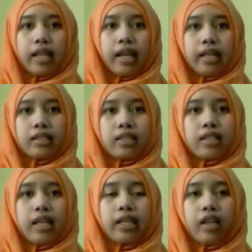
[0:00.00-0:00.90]
net
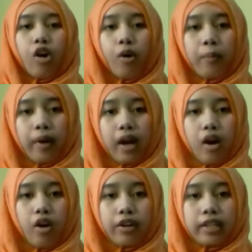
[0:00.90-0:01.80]
income
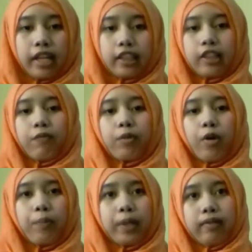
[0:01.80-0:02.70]
or net
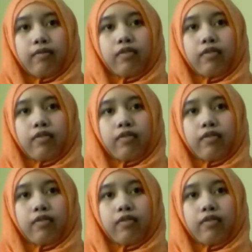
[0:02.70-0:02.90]
profit.